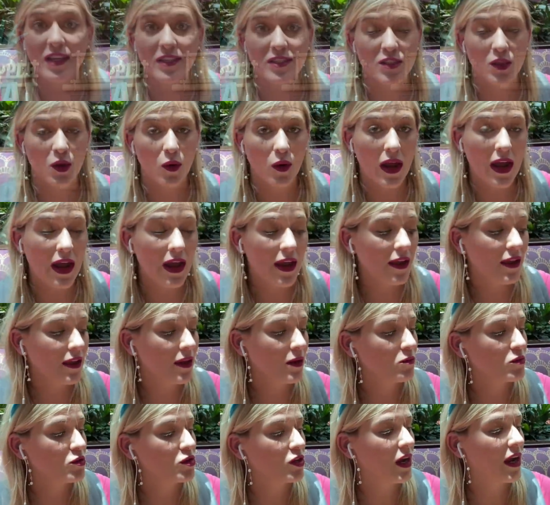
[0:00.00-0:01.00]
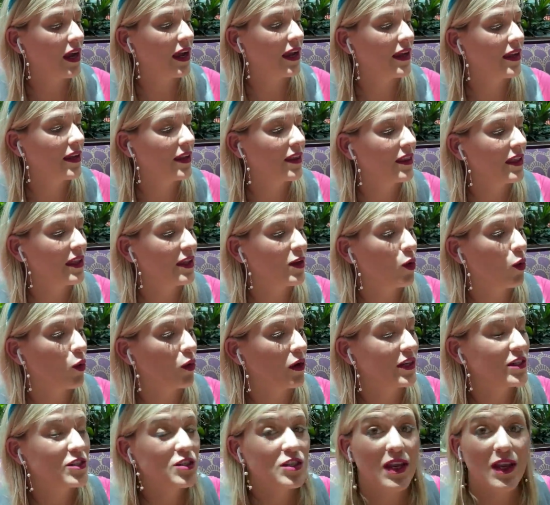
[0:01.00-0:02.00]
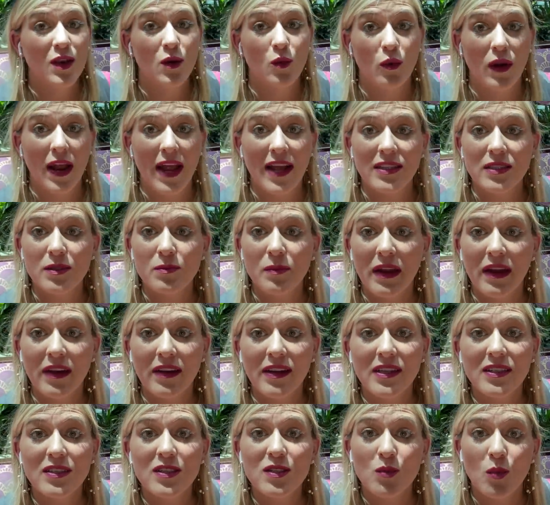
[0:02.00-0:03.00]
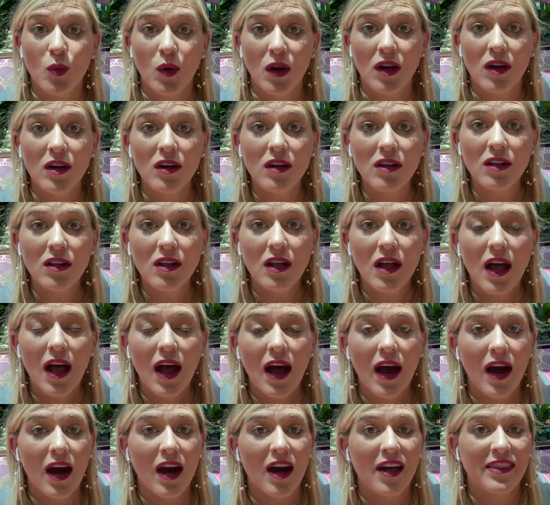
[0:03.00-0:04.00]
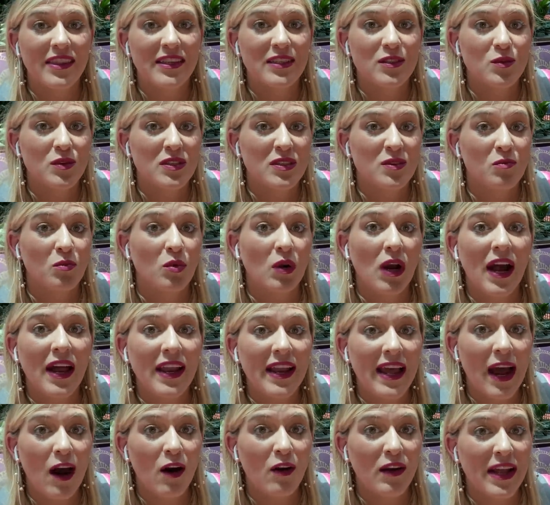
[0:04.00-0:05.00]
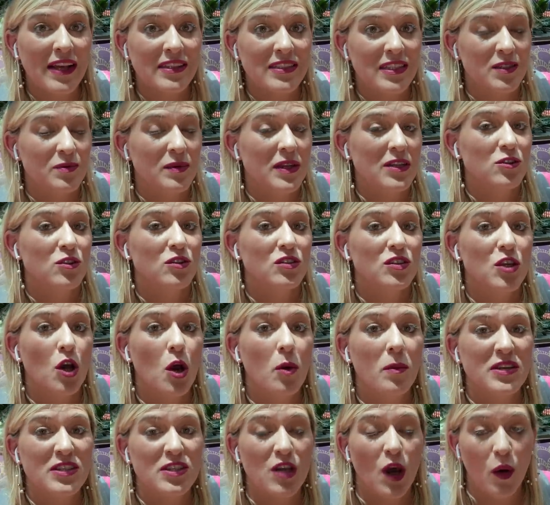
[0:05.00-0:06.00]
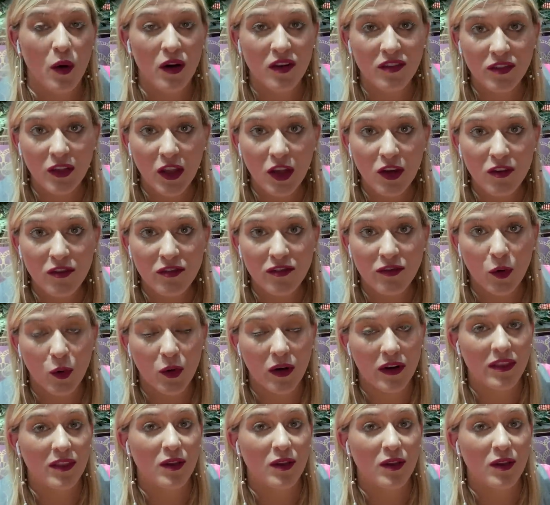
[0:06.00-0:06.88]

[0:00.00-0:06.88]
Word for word: So I am trying the orange and raspberry swirl. Uh, this was brought out as a special Tamatoa float for